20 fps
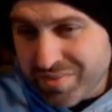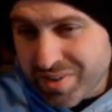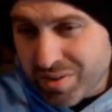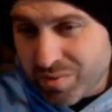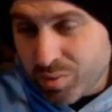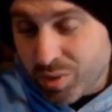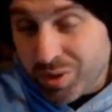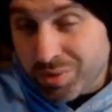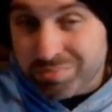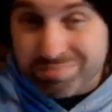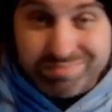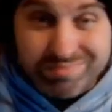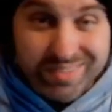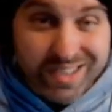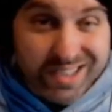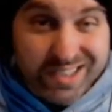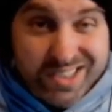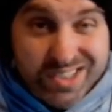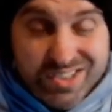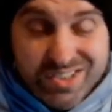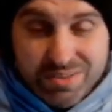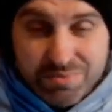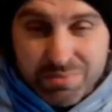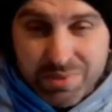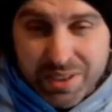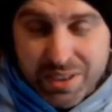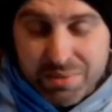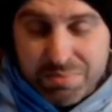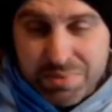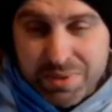Well, at least in
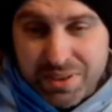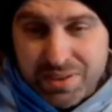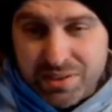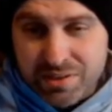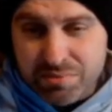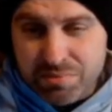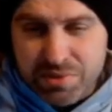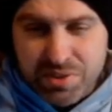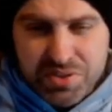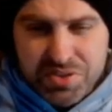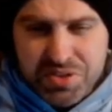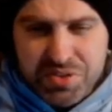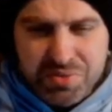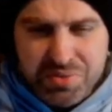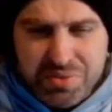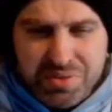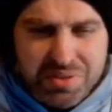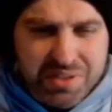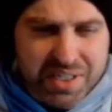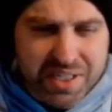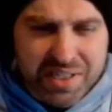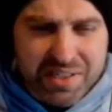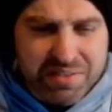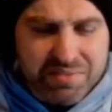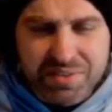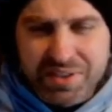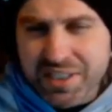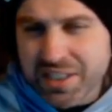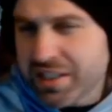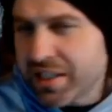my opinion, because you can't
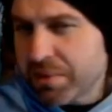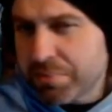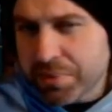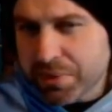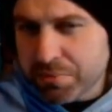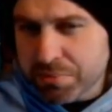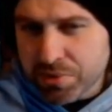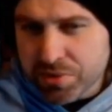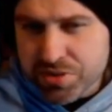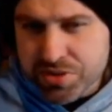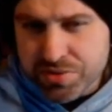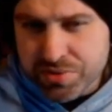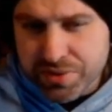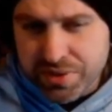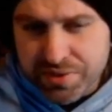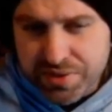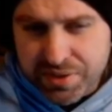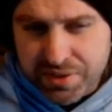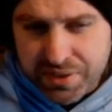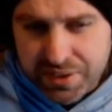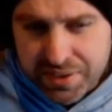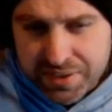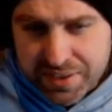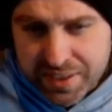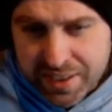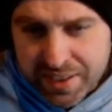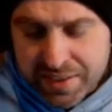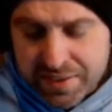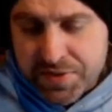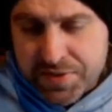even get epic books or anything like
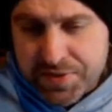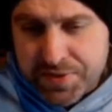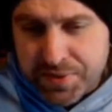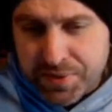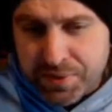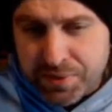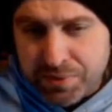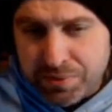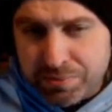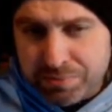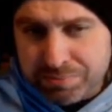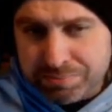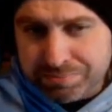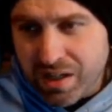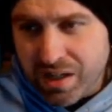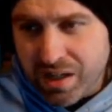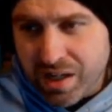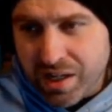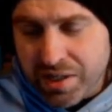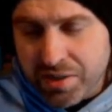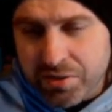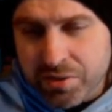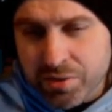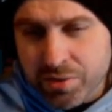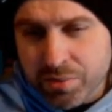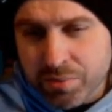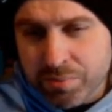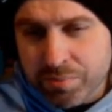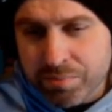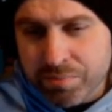that. So, I don't
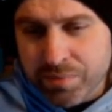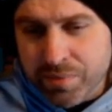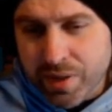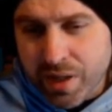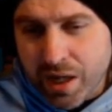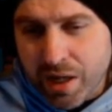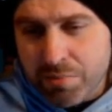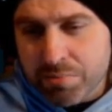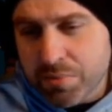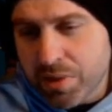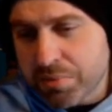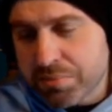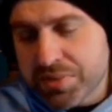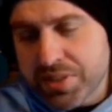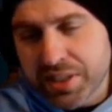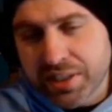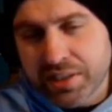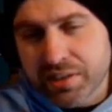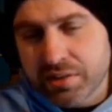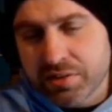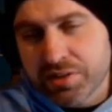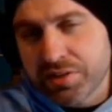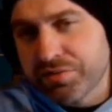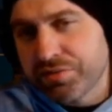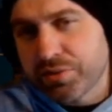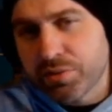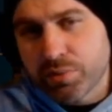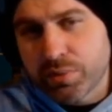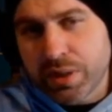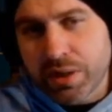know. I'm taking a
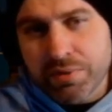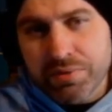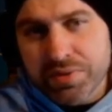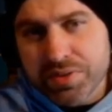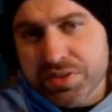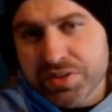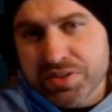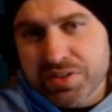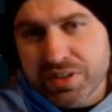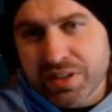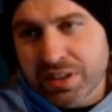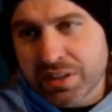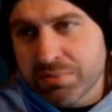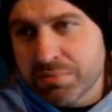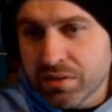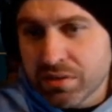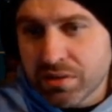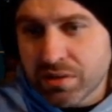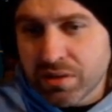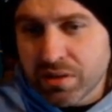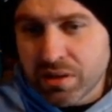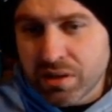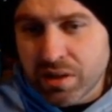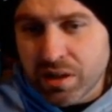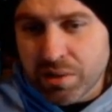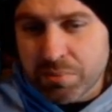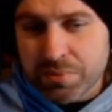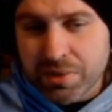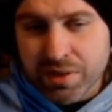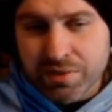different route this time.
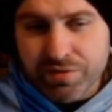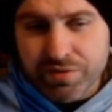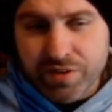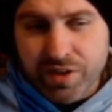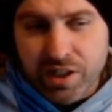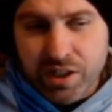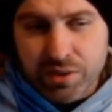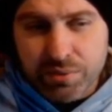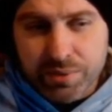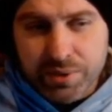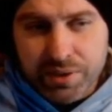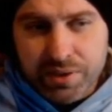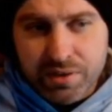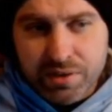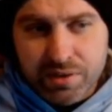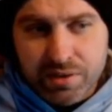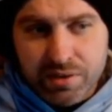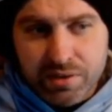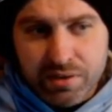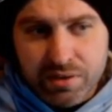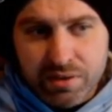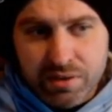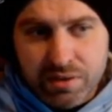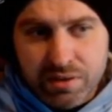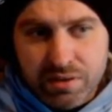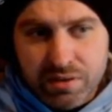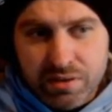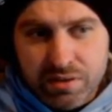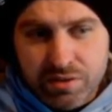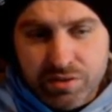I'm not following the
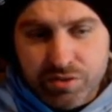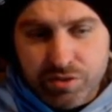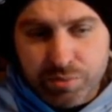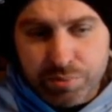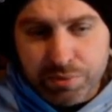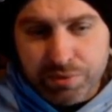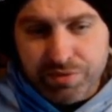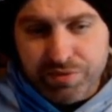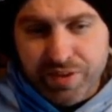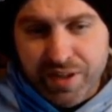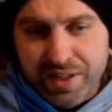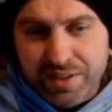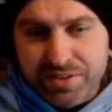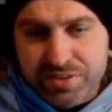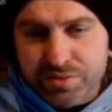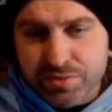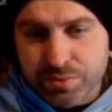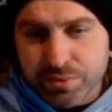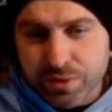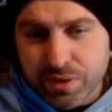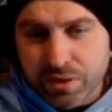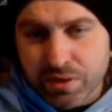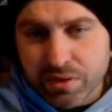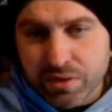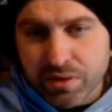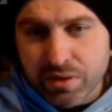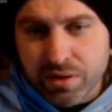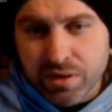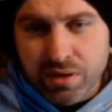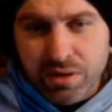super fast
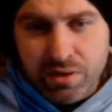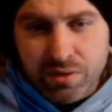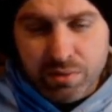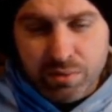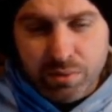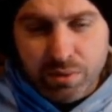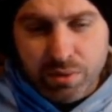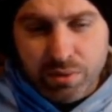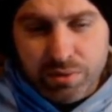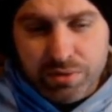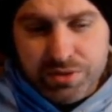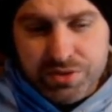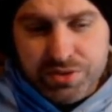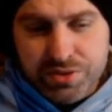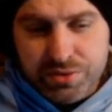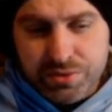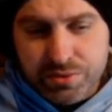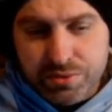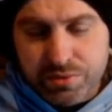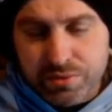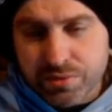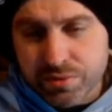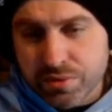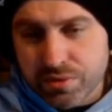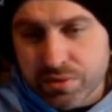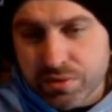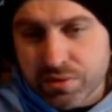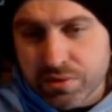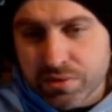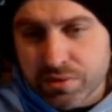road to
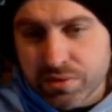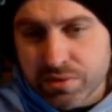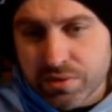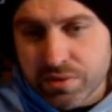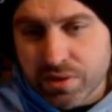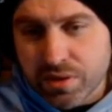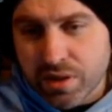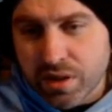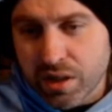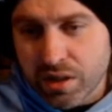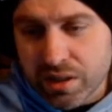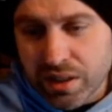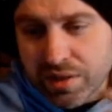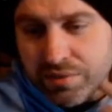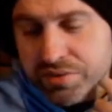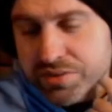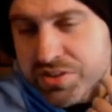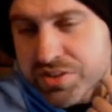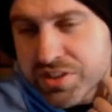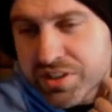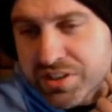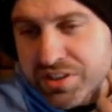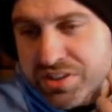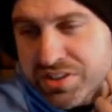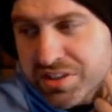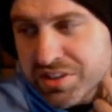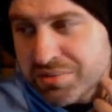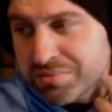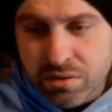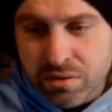a level
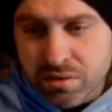60.